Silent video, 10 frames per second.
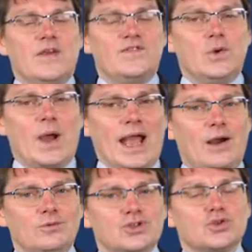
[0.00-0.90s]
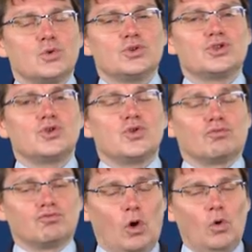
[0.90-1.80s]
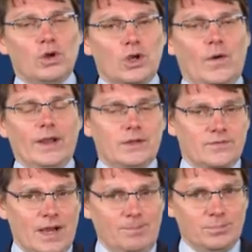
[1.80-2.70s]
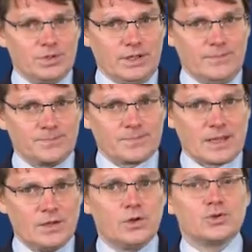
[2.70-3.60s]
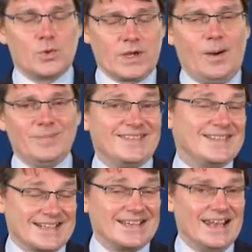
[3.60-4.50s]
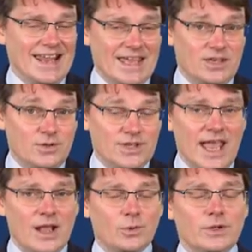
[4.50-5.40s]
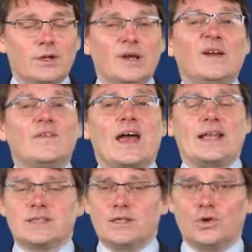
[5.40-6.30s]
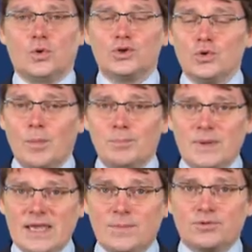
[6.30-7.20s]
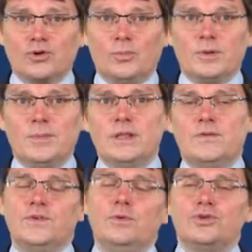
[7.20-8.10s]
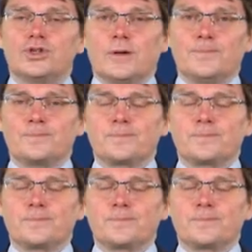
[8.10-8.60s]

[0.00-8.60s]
If you outsource to the wrong kind of company, to a company that's going to let you down, that's going to cause you a big problem in the future.